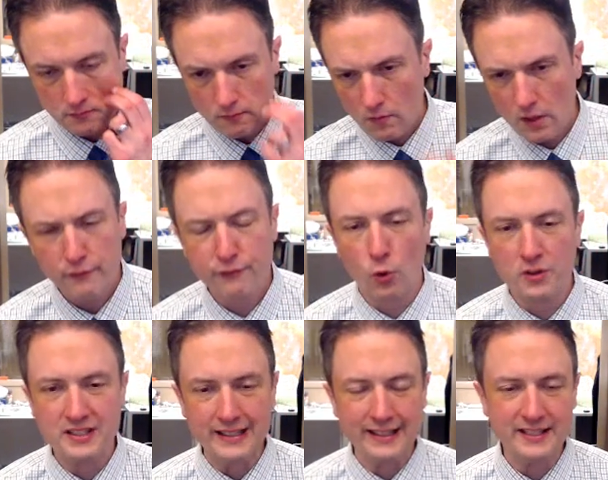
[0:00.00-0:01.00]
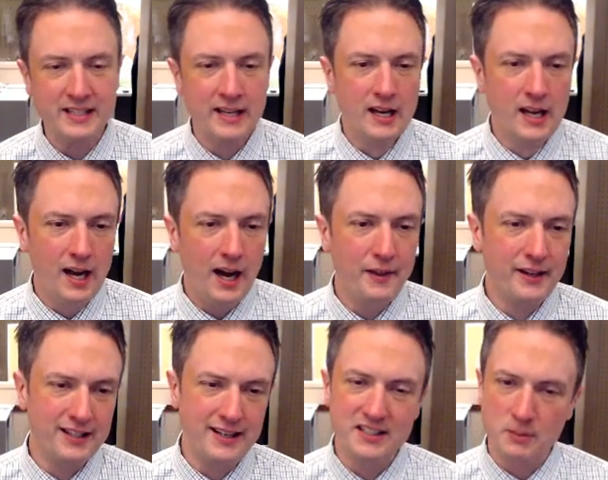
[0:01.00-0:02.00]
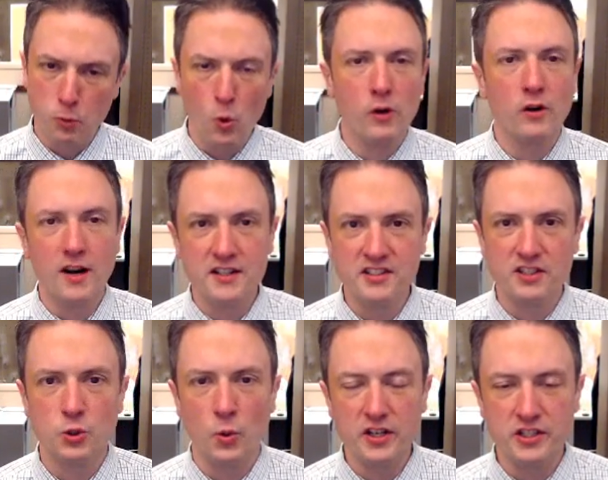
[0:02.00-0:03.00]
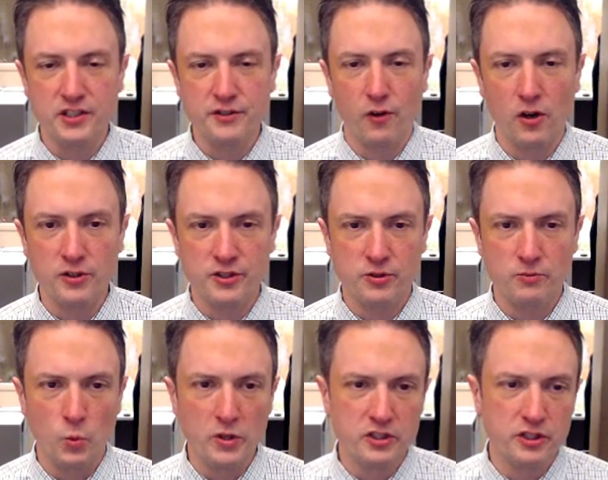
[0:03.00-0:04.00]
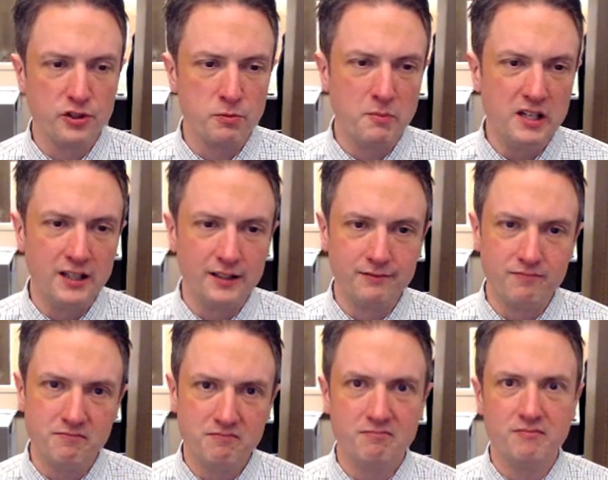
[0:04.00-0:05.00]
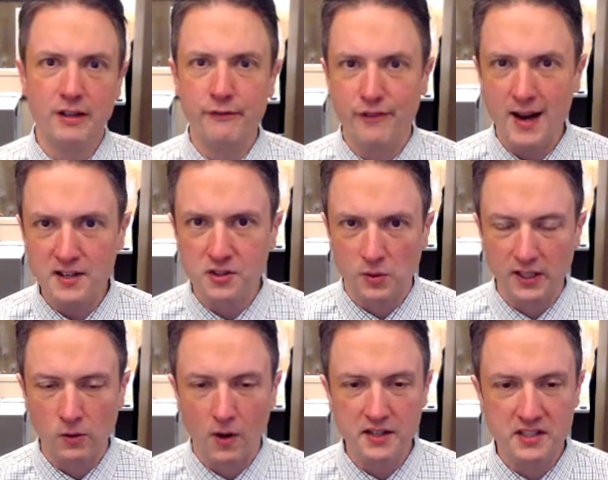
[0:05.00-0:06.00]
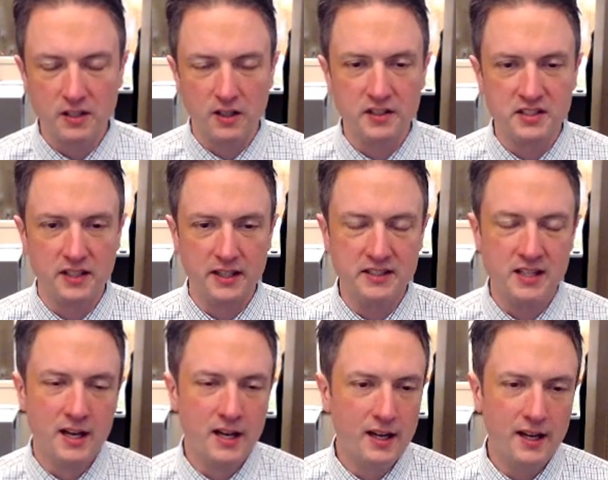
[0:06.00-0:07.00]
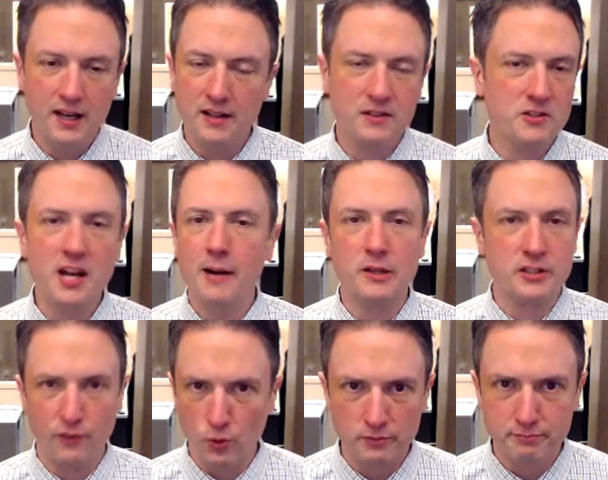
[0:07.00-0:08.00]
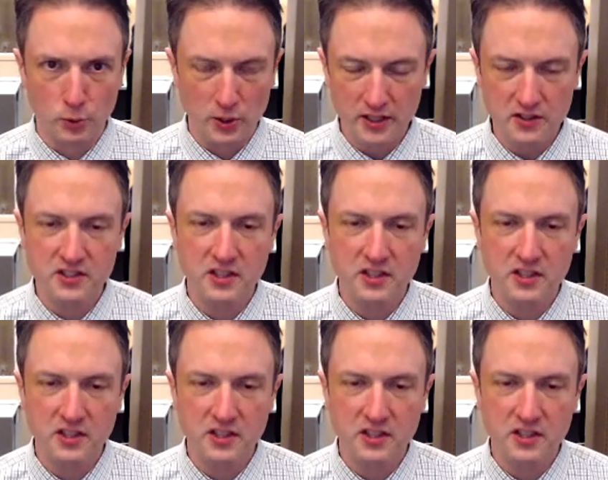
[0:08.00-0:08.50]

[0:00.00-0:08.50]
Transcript: for tonight. I think it's a borderline situation as far as wind chills meeting advisory criteria tonight. There's not much of a breeze,